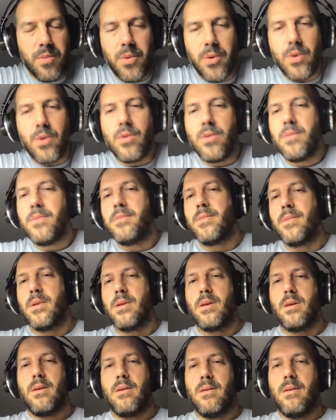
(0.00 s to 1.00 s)
Pro
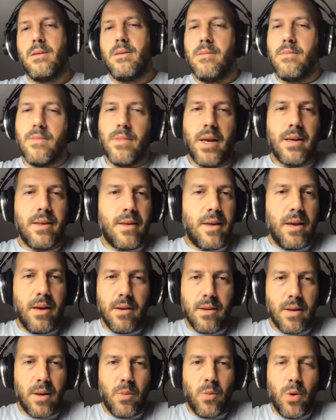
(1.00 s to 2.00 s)
next year
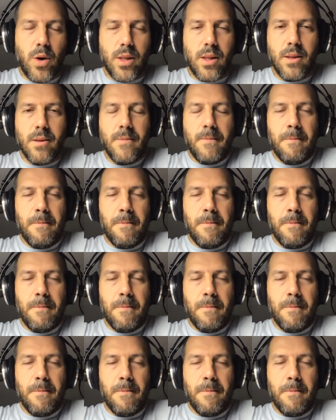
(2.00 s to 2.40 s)
somewhere.